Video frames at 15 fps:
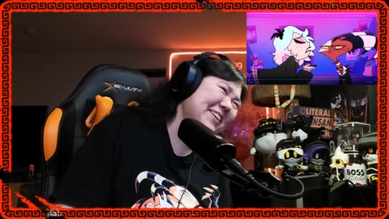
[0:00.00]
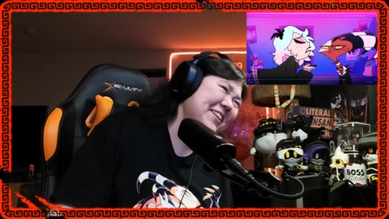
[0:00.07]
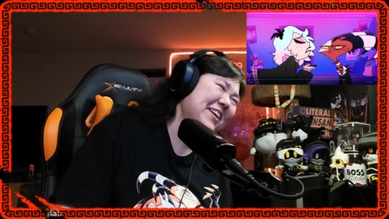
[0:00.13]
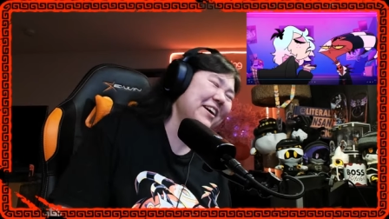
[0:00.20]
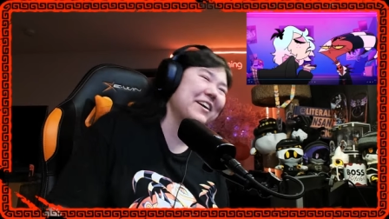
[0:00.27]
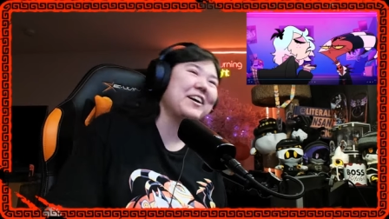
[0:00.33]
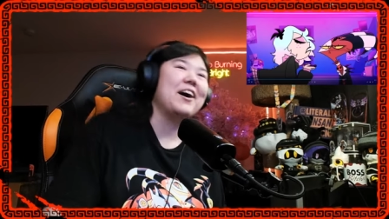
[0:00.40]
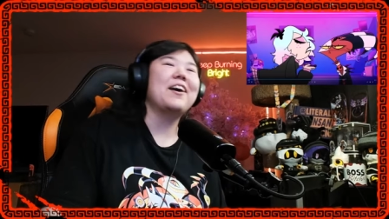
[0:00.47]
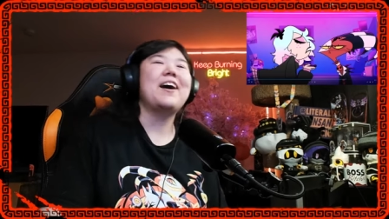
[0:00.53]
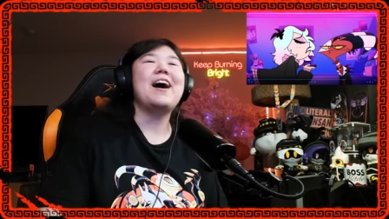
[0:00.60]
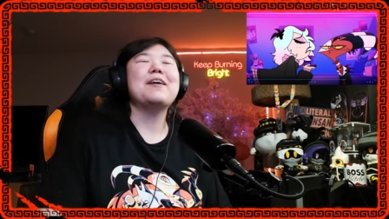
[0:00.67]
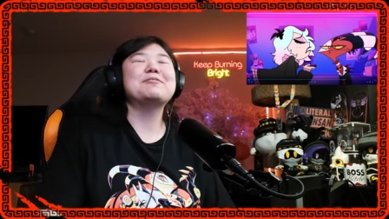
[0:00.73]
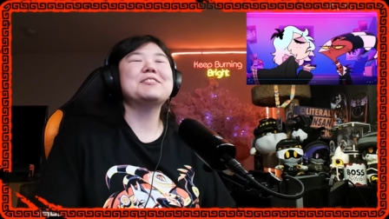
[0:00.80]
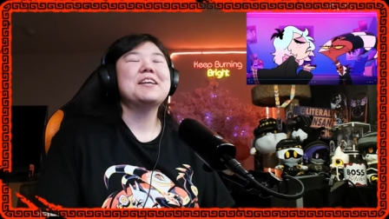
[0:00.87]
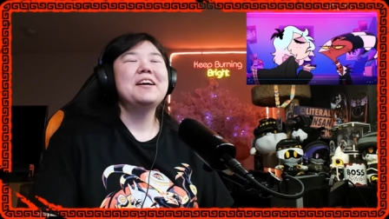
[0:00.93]
The
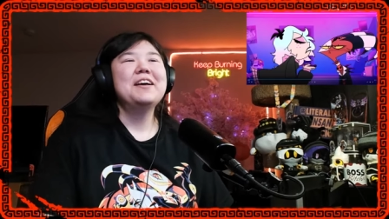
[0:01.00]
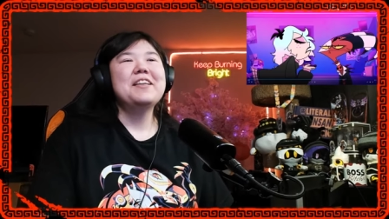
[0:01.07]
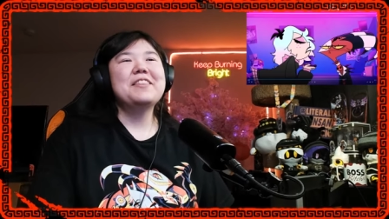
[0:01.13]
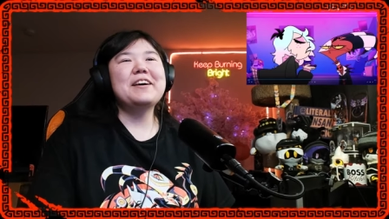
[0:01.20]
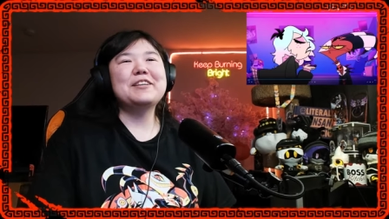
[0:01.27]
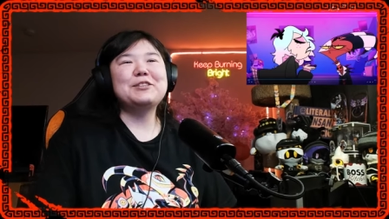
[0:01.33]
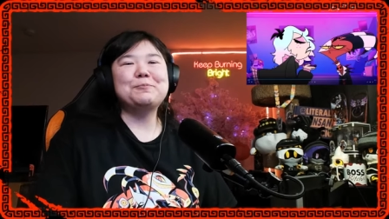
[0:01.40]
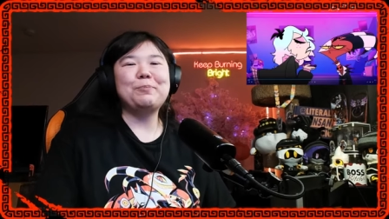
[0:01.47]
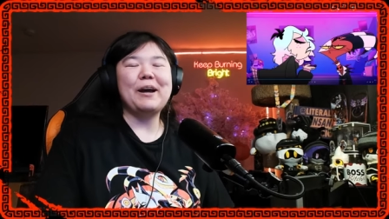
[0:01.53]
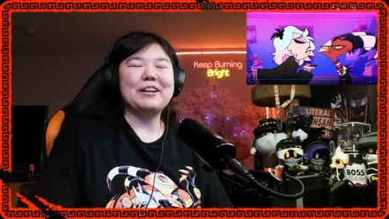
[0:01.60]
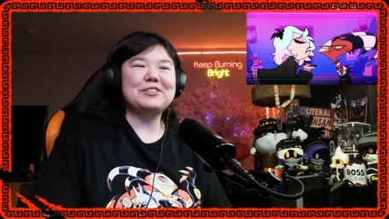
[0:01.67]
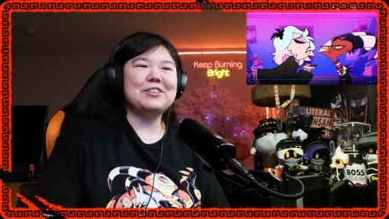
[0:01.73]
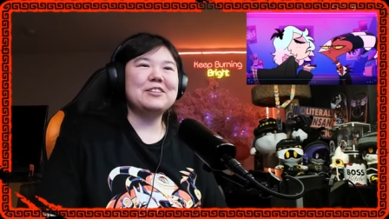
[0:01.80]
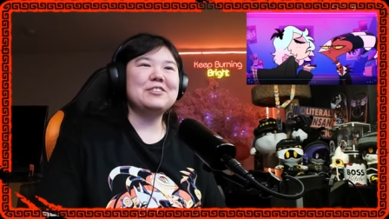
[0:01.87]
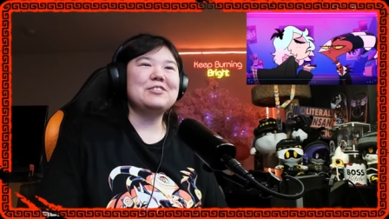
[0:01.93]
cutoffs, the
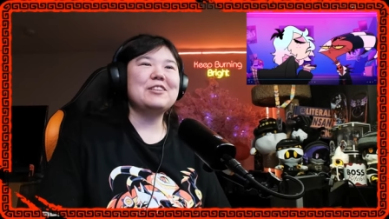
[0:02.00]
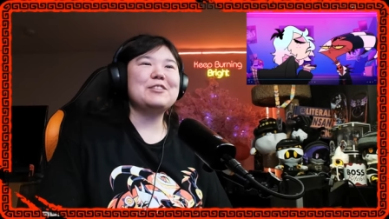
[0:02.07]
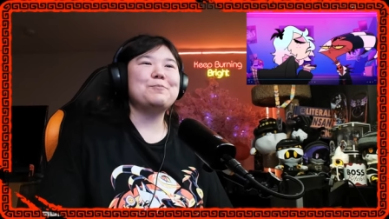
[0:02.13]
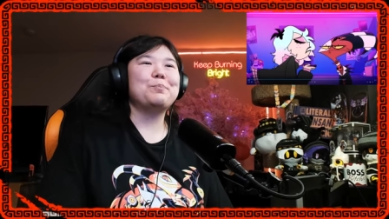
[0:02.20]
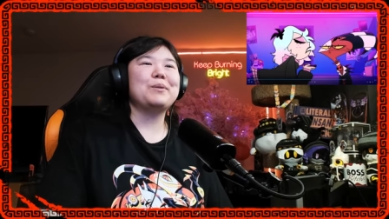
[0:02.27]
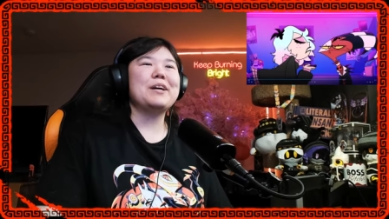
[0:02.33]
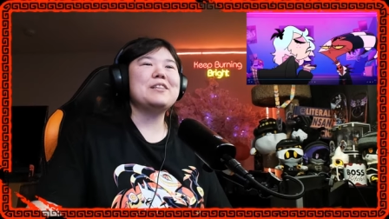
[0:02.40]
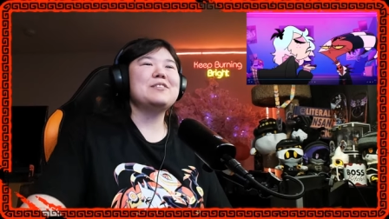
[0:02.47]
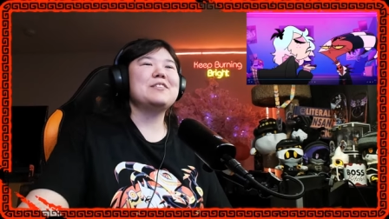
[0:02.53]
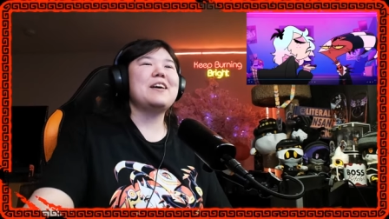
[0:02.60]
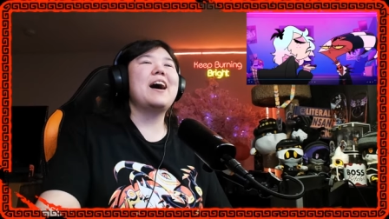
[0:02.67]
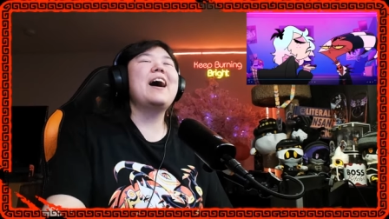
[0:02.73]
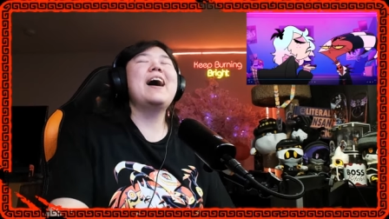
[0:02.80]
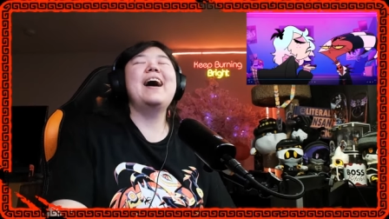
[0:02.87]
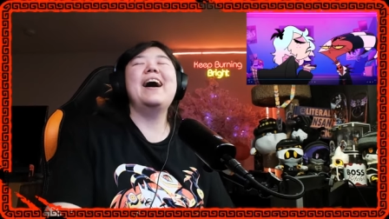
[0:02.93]
expressions, just blitz.
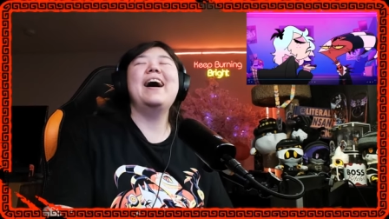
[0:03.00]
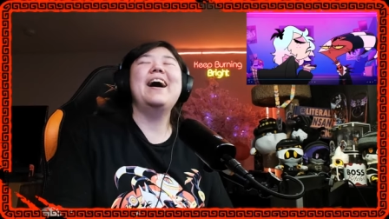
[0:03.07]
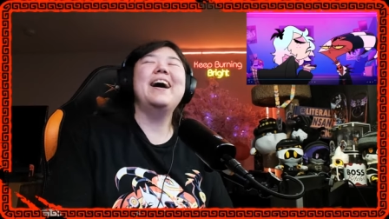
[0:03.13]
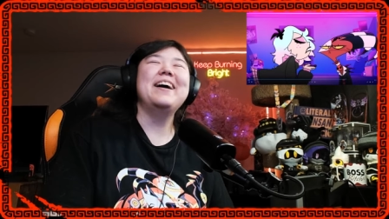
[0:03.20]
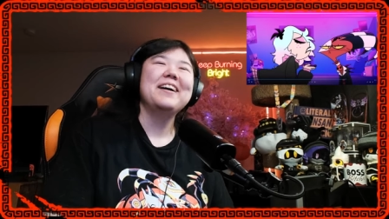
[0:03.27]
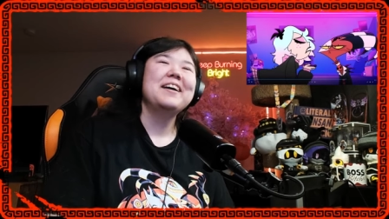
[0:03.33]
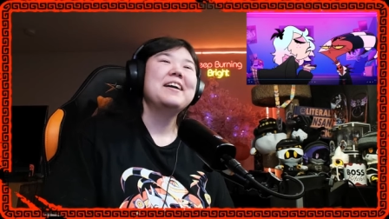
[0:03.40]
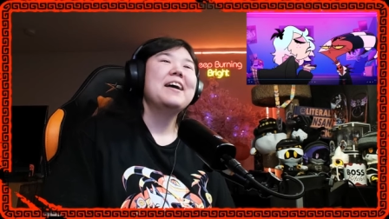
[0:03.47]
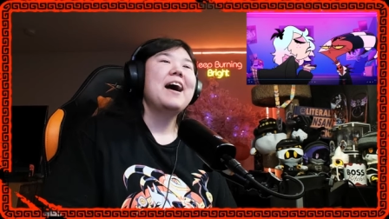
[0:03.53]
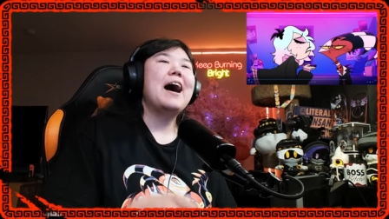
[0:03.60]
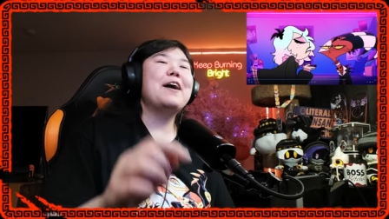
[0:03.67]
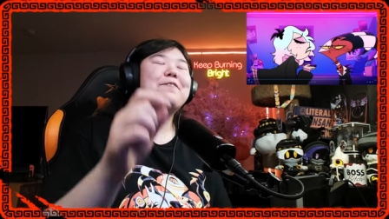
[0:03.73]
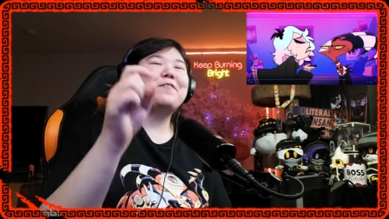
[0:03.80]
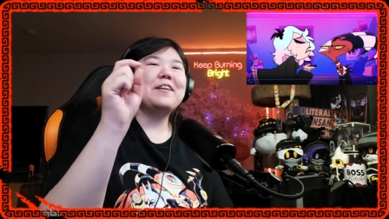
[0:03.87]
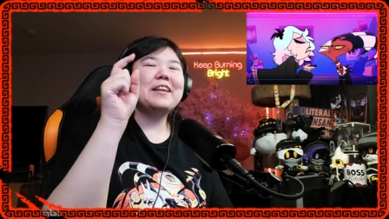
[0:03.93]

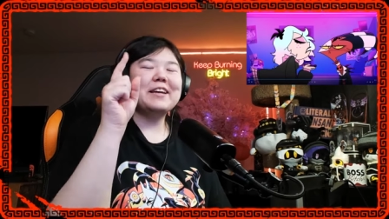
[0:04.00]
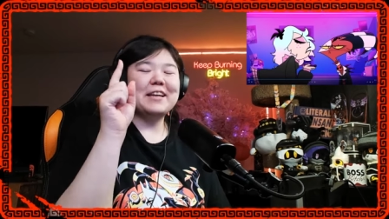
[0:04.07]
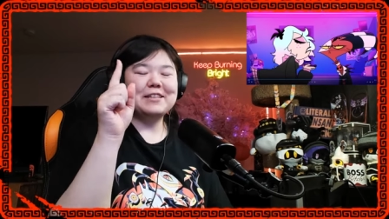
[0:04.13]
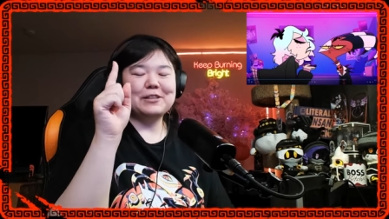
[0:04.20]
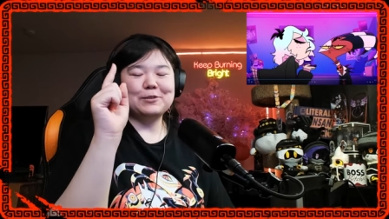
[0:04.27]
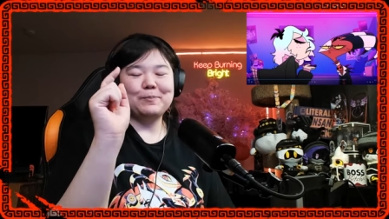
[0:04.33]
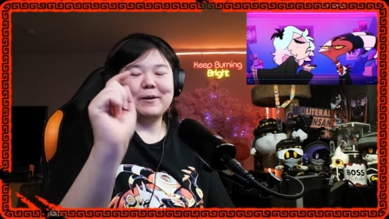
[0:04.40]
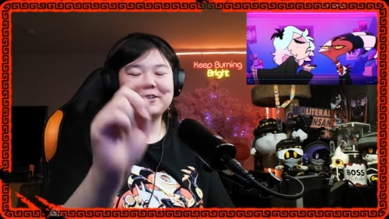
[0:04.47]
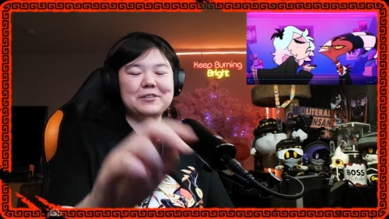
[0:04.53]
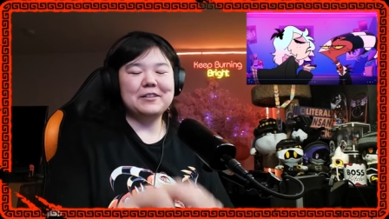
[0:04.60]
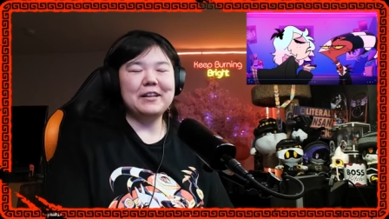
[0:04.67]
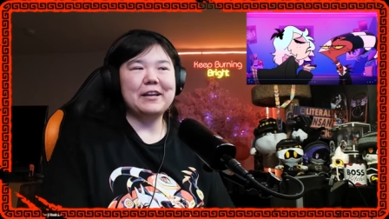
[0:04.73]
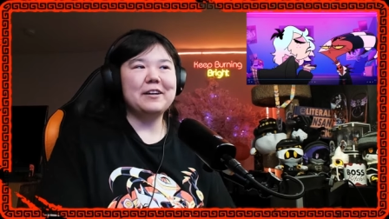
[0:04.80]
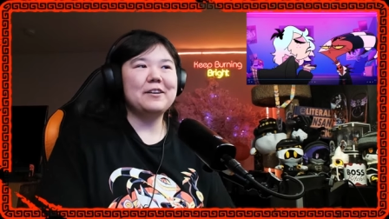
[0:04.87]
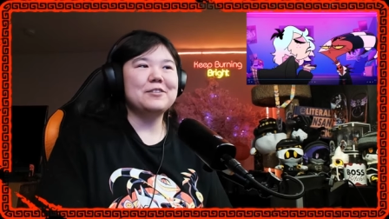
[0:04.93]
I feel like his expression,
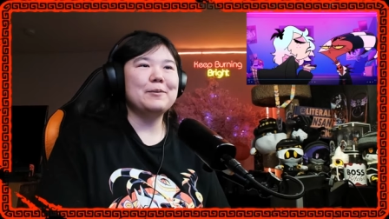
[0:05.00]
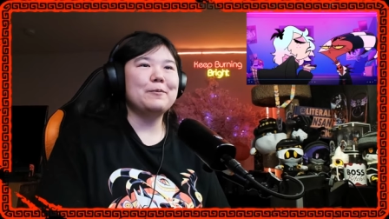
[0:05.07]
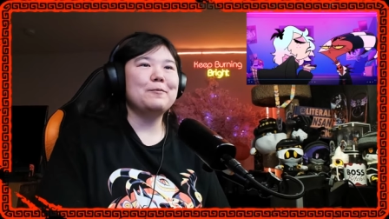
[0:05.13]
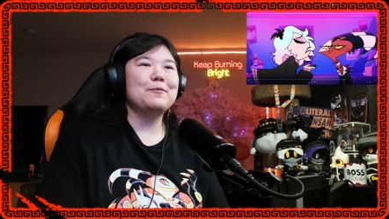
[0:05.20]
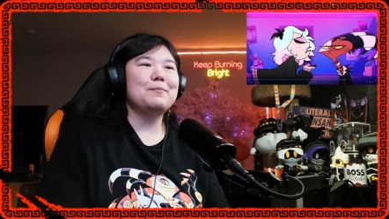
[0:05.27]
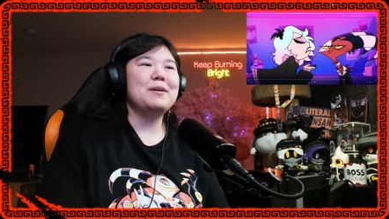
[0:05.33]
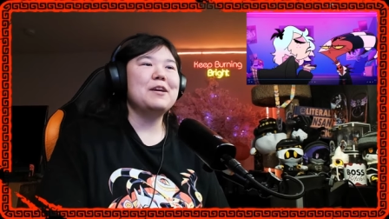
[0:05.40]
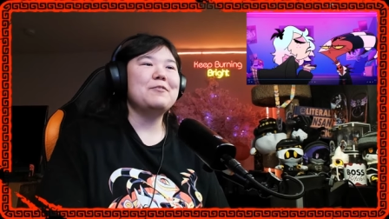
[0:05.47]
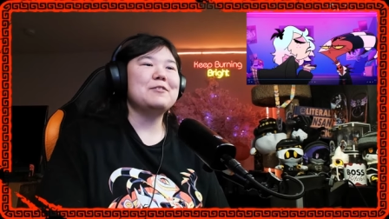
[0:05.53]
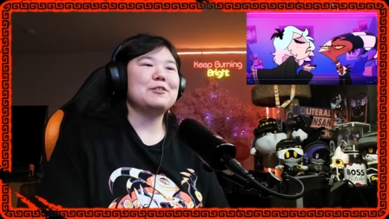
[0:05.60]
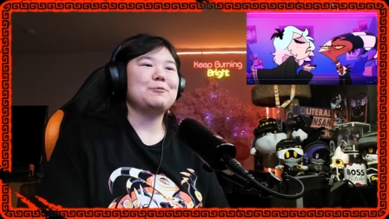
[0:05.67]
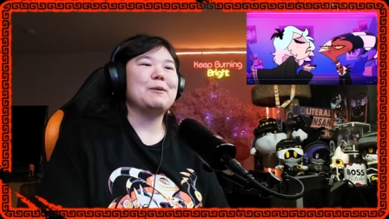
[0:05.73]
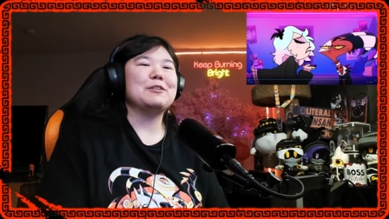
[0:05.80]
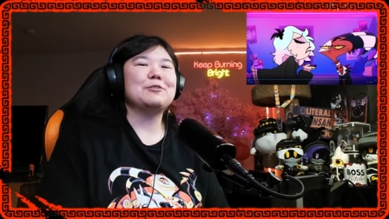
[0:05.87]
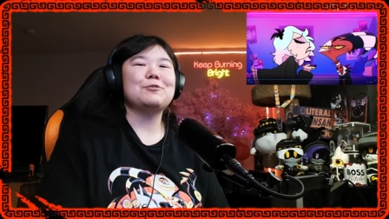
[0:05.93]
like so many of his
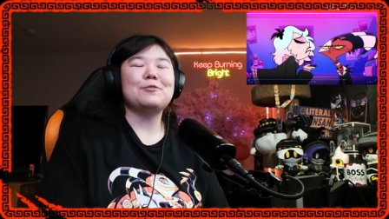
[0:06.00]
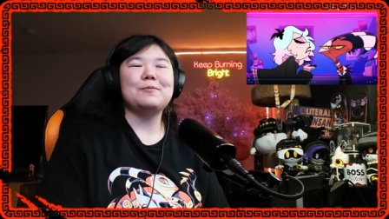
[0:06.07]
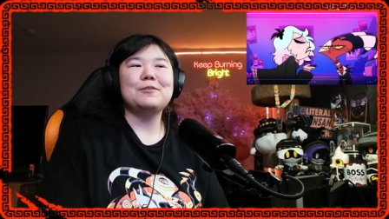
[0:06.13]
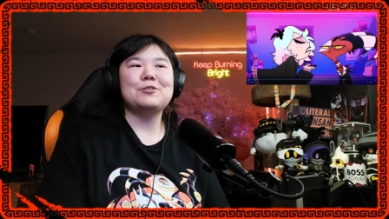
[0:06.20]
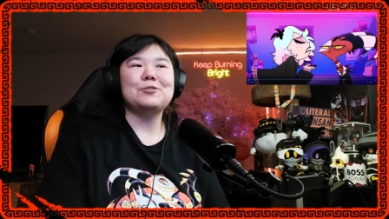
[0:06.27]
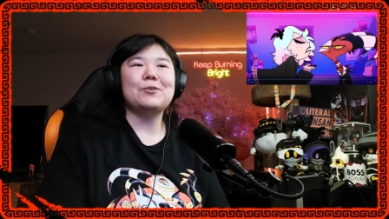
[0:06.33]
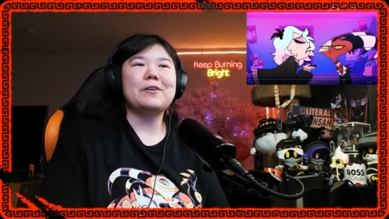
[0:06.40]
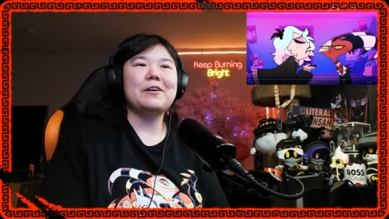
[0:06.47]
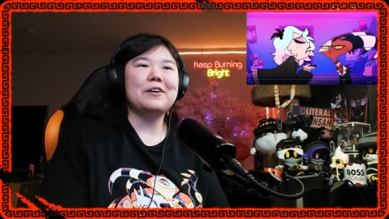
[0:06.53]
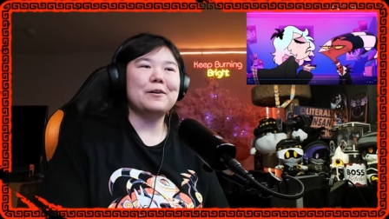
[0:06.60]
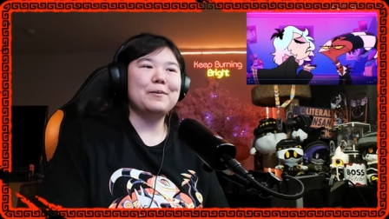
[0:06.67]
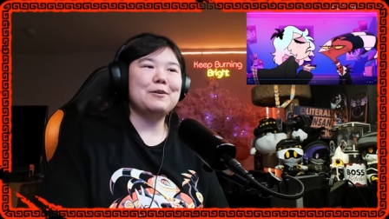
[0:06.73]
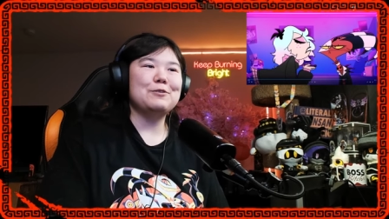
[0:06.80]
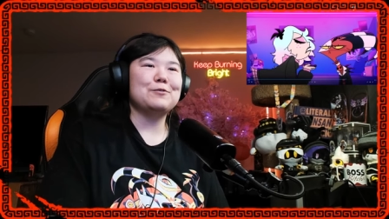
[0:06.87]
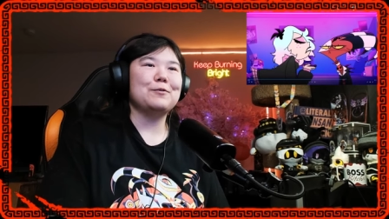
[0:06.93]
expressions from this short are gonna
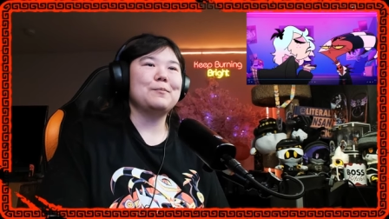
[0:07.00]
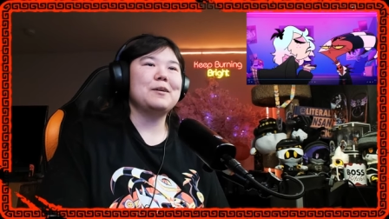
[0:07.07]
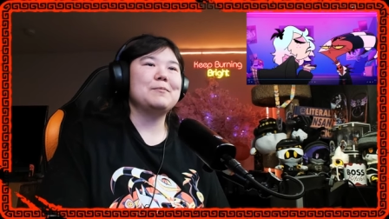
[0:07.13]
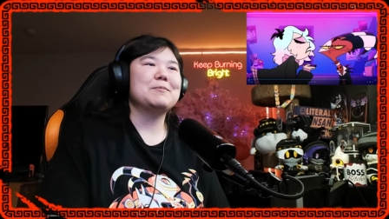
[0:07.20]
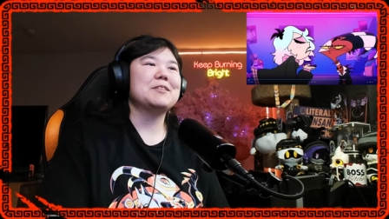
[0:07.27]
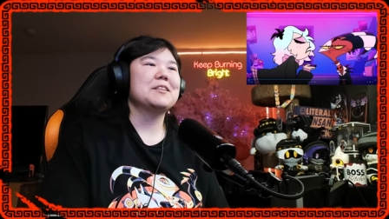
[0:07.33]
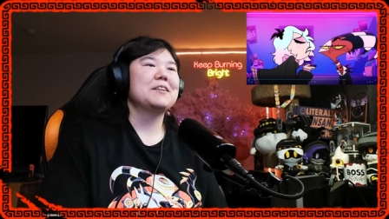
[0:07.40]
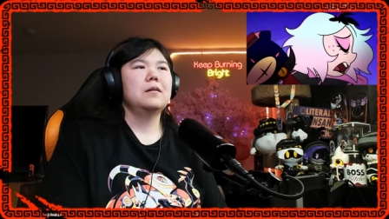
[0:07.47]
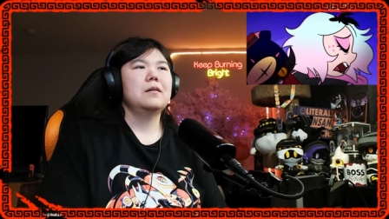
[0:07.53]
be used for memes.